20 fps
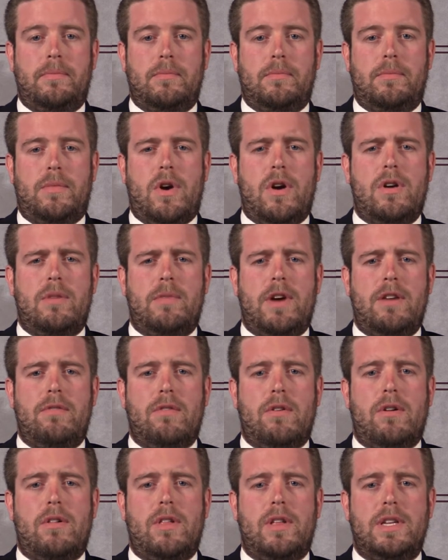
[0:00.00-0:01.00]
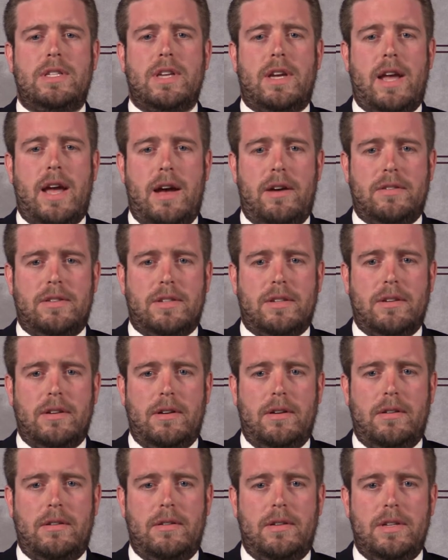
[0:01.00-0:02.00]
Part of my role as a
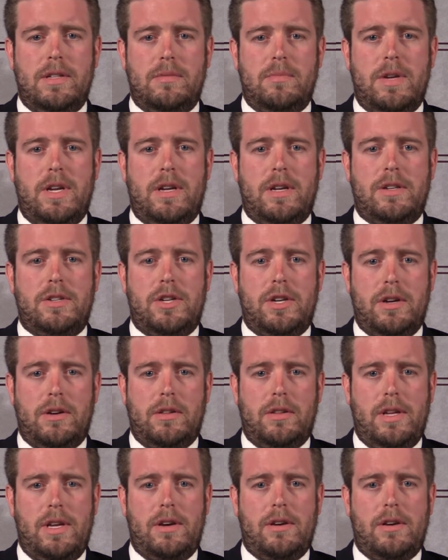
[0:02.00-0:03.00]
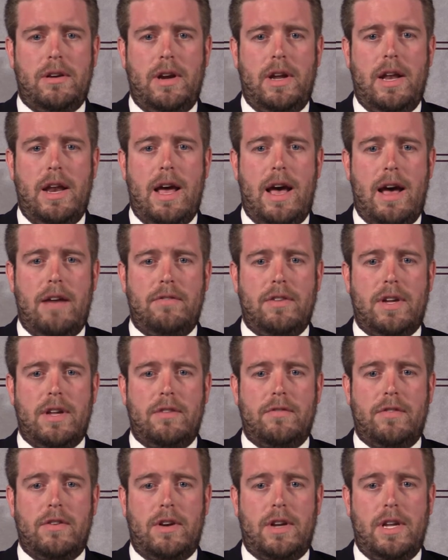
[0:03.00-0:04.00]
councillor is being a cheerleader and
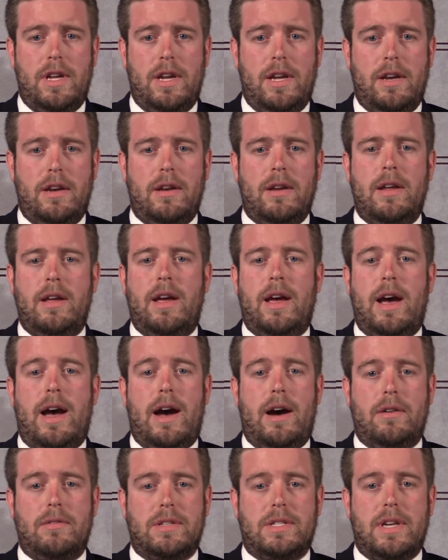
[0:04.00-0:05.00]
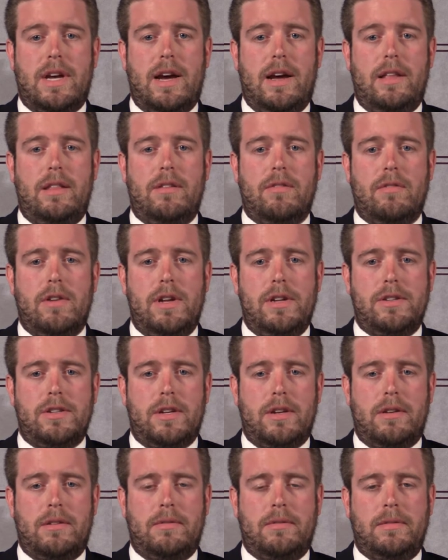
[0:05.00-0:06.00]
advocate for Keene outside the
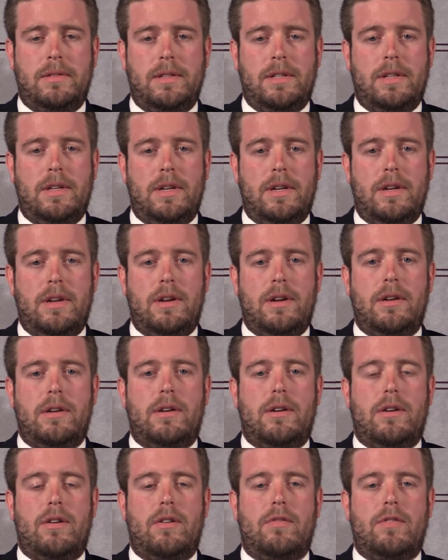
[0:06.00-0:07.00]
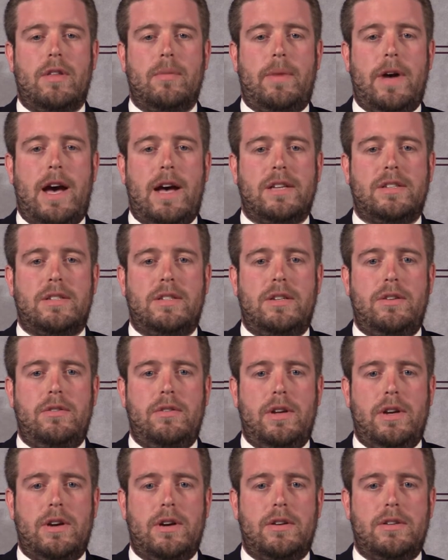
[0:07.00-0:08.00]
region. Over the past 2
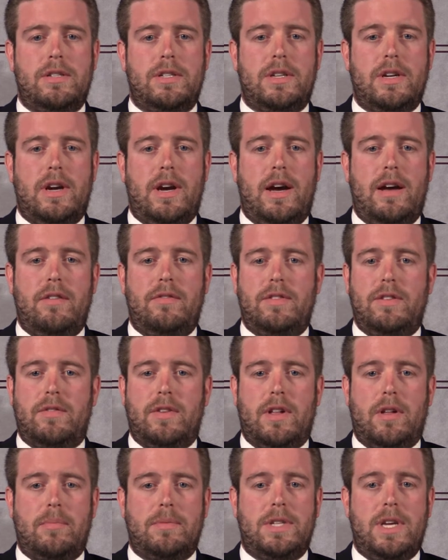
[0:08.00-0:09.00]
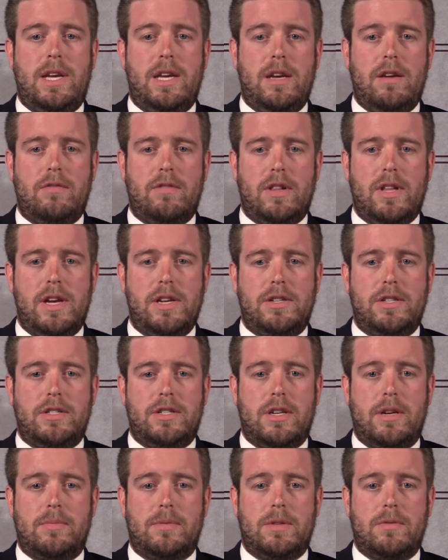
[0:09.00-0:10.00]
years, I've developed key
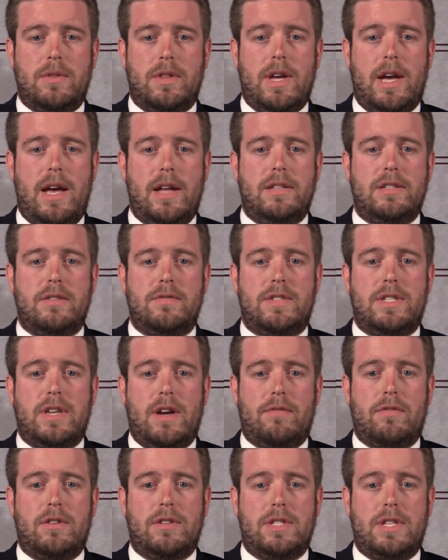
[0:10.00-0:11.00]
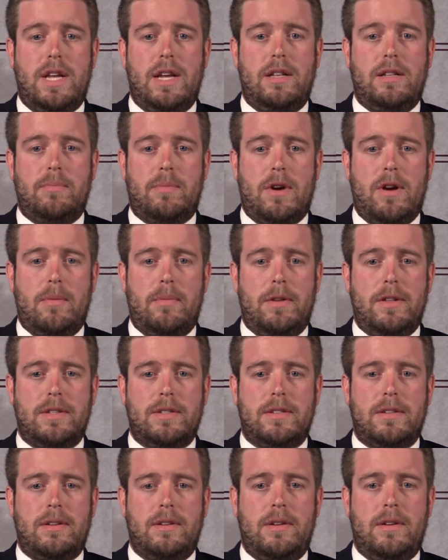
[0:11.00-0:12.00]
relationships with the heads of several state departments.